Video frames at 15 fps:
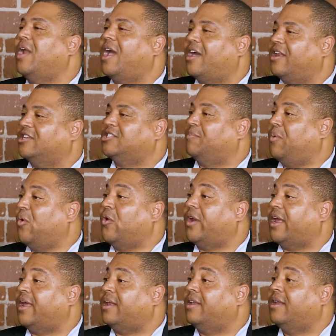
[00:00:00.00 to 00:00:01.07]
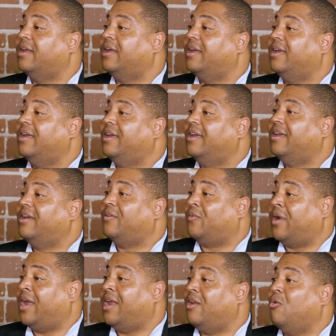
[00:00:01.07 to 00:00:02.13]
not going to support it,
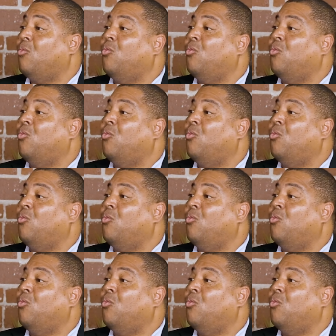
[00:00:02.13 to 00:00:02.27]
right?